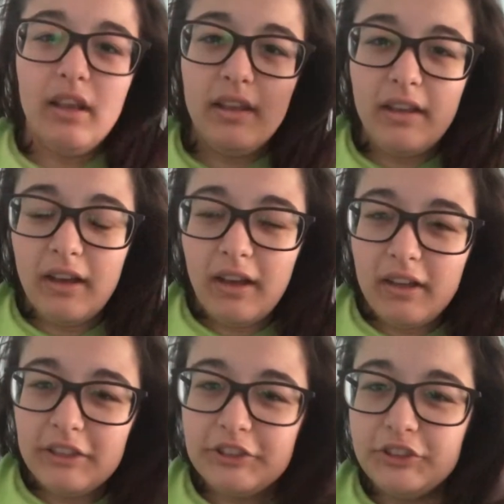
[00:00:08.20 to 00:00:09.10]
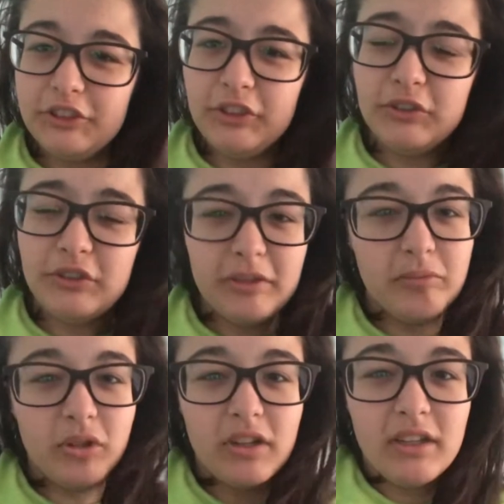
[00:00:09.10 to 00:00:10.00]
Hey guys, so good
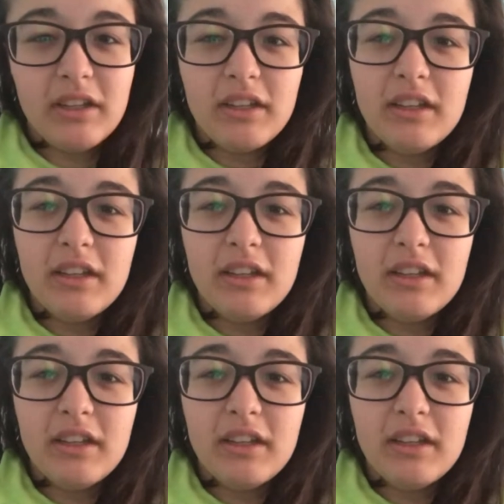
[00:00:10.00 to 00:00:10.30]
morning.